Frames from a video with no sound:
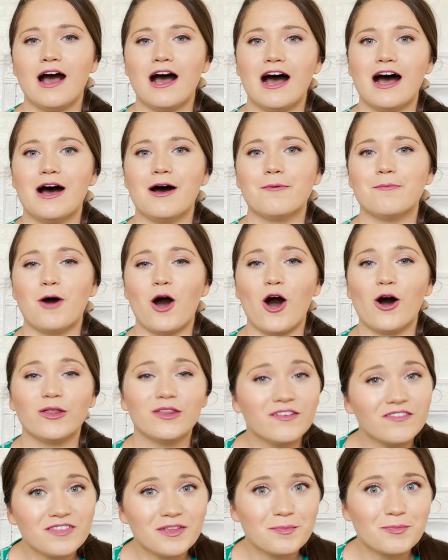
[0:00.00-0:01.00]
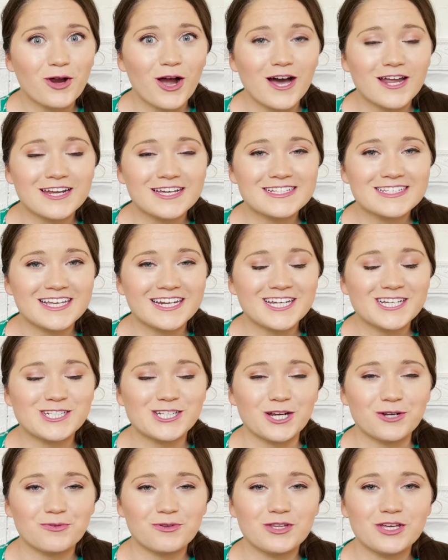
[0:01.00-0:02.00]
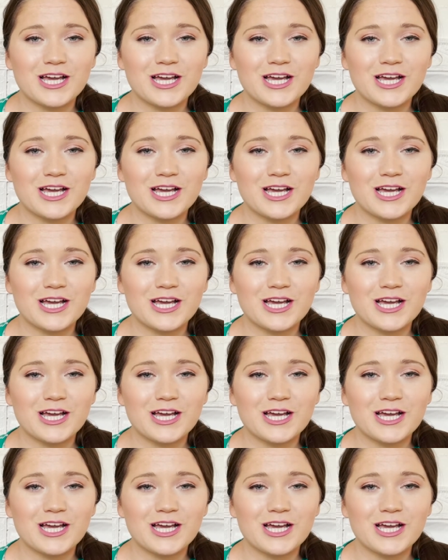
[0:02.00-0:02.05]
All of the products that I shared with